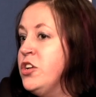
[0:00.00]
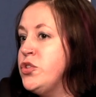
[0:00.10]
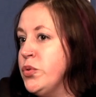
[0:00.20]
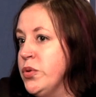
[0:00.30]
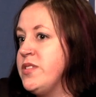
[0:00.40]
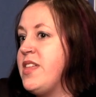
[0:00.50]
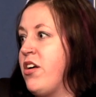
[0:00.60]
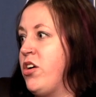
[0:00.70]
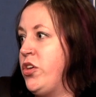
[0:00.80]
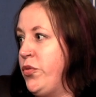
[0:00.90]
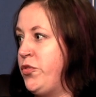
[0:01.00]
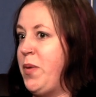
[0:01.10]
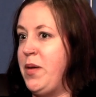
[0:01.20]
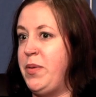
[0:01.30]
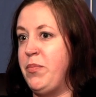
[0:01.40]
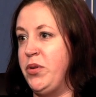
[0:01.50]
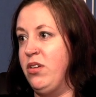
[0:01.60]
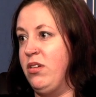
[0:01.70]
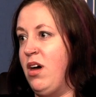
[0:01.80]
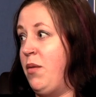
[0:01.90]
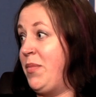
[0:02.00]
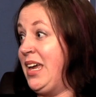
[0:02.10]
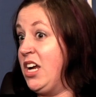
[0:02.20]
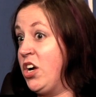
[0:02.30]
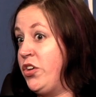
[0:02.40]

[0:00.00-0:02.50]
tools that are used by people um, here,